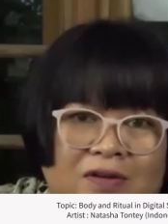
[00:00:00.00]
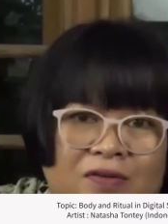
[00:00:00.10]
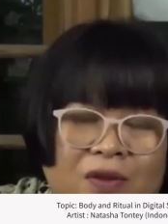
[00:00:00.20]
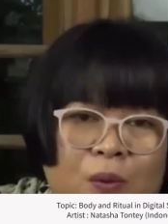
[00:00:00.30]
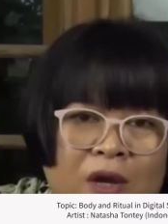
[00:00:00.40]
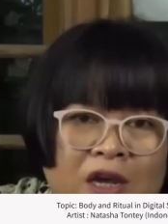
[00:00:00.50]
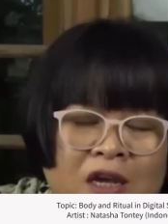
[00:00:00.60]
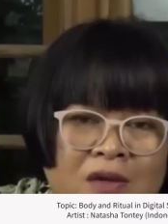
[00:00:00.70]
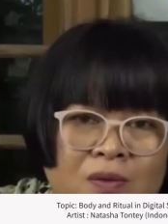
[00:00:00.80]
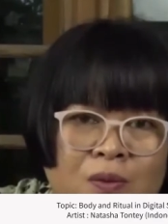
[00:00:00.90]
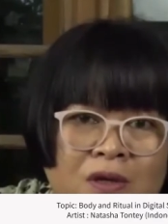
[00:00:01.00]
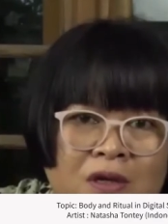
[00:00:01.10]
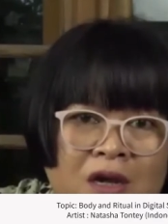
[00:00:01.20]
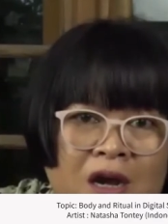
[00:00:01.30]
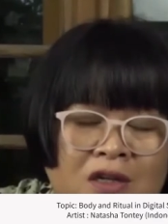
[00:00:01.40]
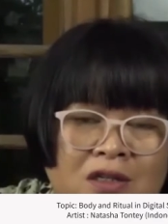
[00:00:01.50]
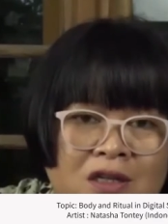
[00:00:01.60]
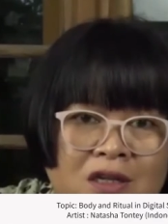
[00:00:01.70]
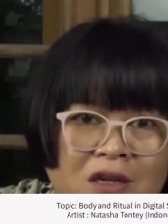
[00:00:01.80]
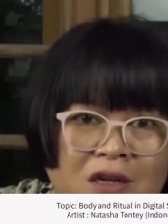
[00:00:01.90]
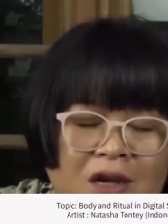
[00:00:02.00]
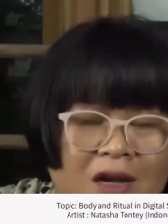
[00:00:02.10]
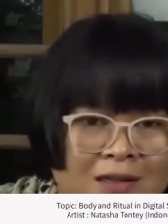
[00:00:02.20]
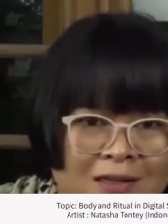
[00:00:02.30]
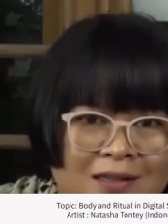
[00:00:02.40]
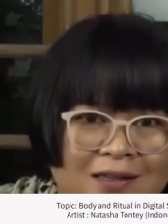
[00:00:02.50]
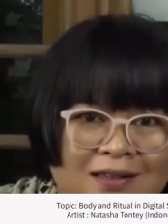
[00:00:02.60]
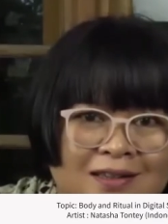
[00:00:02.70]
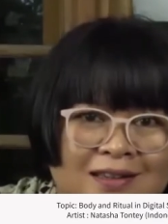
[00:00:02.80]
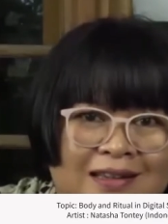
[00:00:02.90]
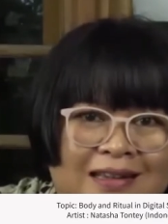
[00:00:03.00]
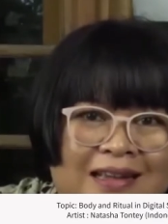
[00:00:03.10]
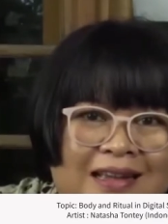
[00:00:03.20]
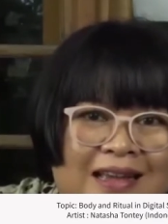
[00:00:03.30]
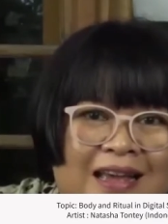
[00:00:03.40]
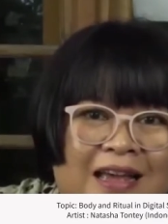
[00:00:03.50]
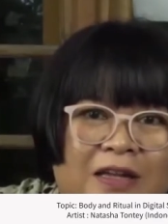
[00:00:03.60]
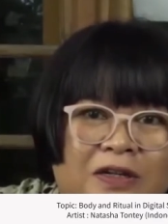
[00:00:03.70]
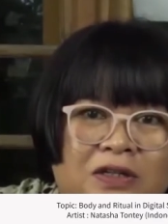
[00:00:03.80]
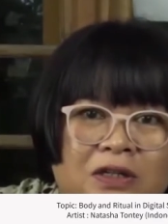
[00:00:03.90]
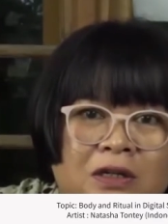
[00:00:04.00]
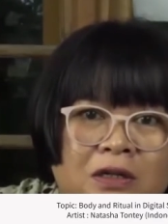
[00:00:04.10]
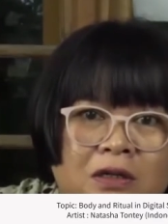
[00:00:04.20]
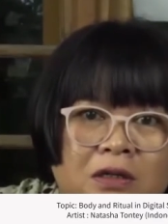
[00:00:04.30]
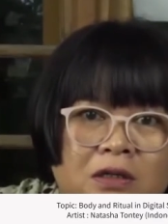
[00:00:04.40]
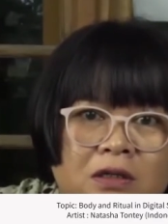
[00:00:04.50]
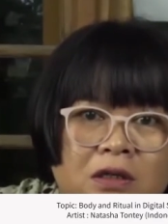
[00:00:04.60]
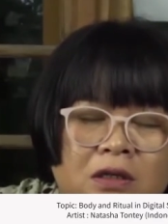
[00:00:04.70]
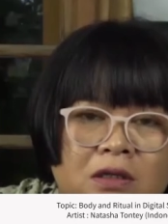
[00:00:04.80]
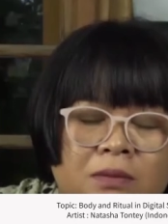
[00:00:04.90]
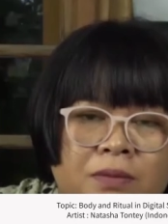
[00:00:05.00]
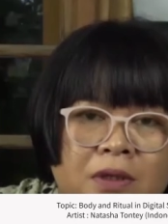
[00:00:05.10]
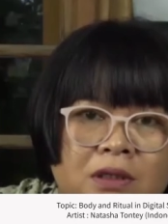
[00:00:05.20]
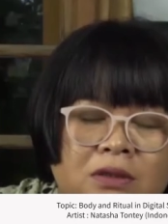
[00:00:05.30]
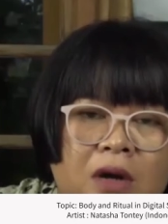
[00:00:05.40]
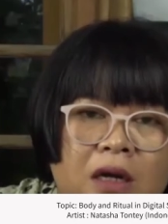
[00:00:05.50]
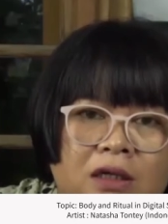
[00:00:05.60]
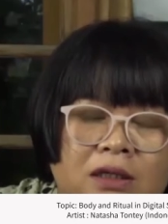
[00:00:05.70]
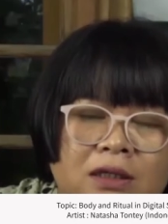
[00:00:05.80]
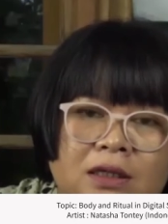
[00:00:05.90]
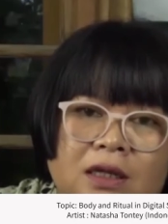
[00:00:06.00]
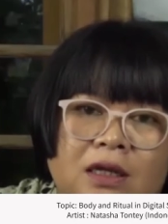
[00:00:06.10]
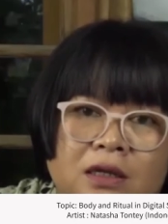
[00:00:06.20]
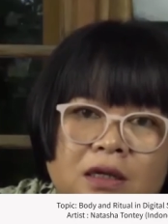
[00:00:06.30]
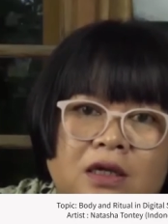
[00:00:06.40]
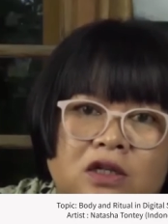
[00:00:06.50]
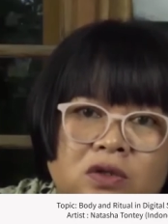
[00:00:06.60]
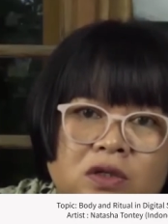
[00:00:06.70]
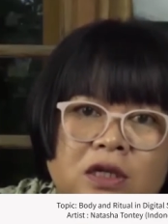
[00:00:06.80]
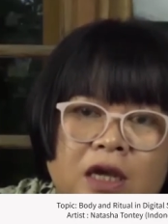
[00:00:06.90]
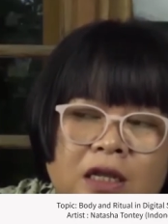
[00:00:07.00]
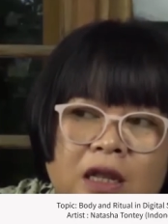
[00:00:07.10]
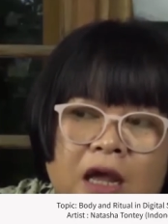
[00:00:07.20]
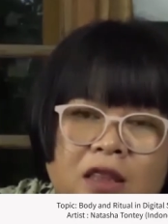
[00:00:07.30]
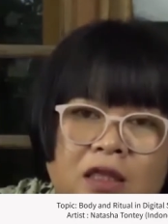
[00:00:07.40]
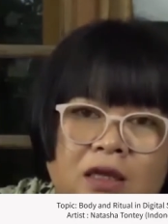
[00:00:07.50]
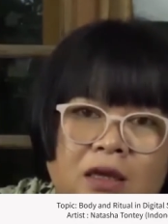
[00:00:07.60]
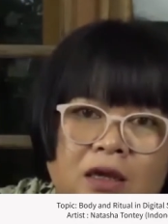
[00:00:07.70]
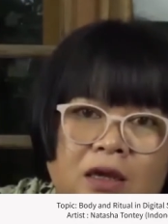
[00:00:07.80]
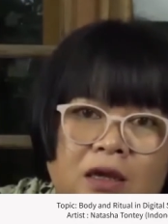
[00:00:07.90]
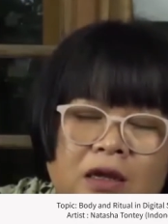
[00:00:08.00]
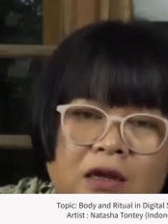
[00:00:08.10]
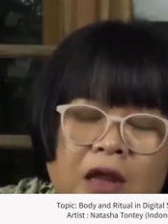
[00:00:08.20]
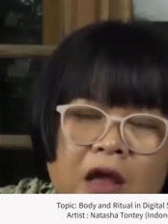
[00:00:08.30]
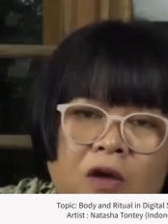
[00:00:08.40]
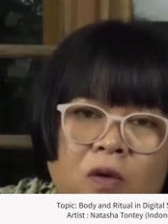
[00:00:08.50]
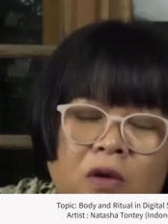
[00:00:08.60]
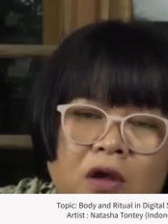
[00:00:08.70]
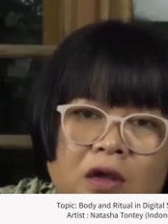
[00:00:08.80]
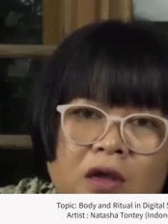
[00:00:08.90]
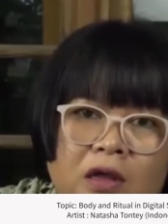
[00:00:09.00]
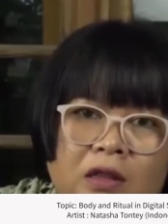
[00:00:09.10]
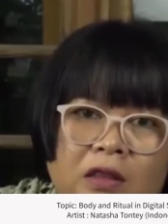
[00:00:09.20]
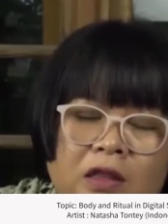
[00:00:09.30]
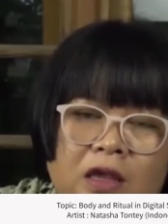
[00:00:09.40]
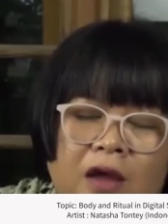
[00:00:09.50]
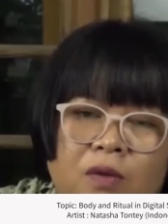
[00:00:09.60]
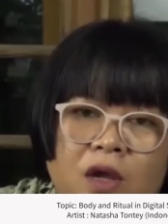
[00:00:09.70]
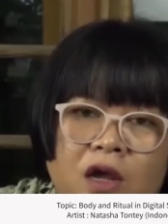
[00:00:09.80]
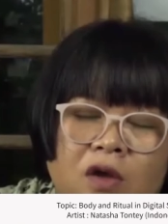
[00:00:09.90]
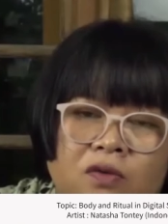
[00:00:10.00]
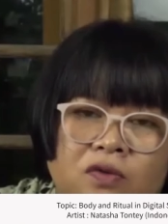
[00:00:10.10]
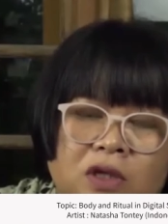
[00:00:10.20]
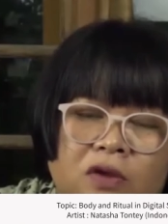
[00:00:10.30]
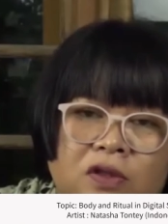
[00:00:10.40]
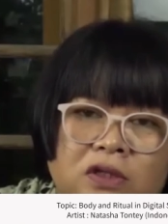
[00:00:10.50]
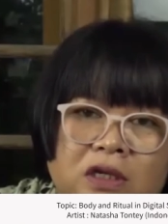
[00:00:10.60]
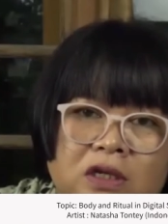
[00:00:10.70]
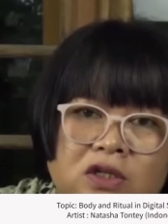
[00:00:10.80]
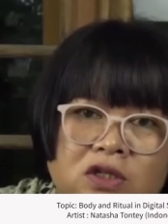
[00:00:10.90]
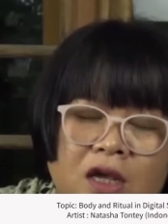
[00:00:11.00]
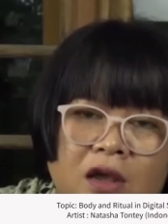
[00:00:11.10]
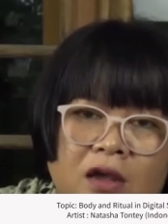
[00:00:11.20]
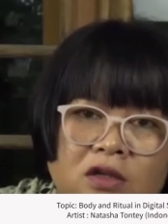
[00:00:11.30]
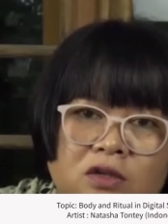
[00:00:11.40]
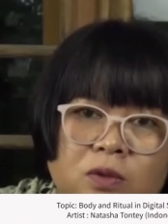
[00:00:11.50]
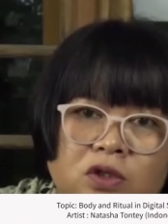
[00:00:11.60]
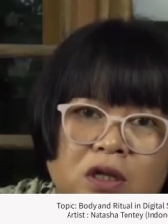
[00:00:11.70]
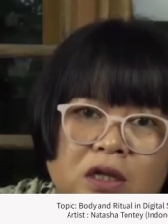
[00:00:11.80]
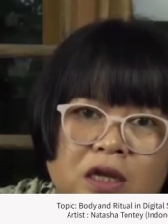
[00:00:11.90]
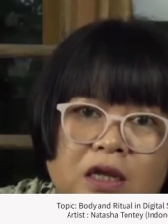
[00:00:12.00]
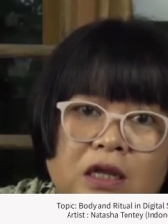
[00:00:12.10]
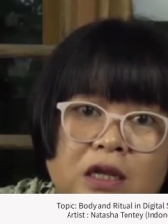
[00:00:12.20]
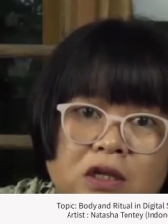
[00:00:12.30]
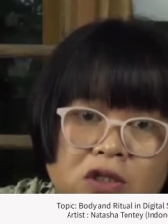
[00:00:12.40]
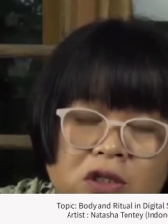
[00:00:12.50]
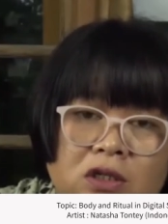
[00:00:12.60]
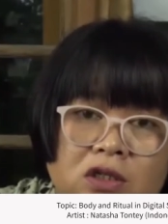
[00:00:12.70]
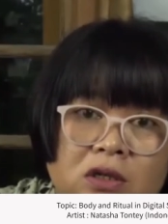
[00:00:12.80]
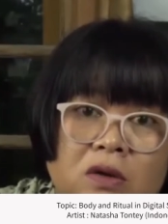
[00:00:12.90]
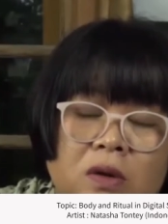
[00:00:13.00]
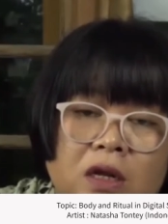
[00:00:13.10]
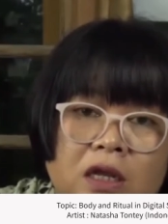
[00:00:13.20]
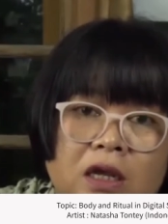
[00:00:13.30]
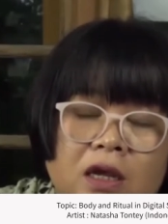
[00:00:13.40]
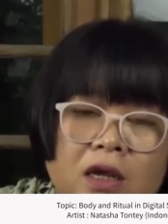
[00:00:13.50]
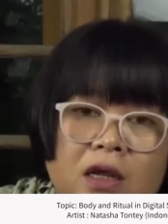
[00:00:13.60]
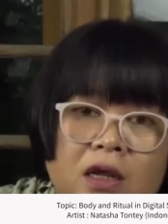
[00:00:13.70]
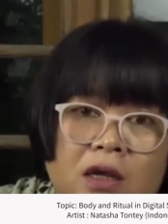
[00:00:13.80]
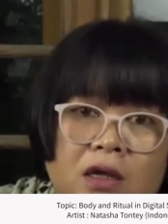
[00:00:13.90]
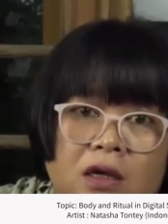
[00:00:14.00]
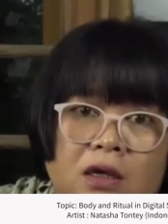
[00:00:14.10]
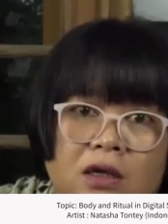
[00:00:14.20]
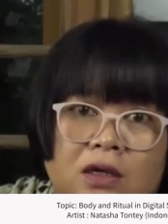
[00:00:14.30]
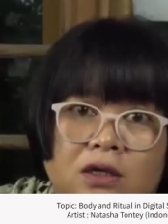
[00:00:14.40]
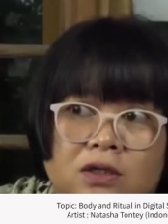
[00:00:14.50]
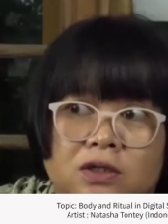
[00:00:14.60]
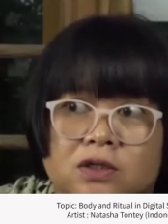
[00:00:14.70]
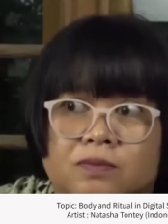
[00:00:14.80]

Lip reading: the way we are seeing us, and it's a big struggle, actually. And I think now in the area of Southeast Asia, especially in Asia generally, is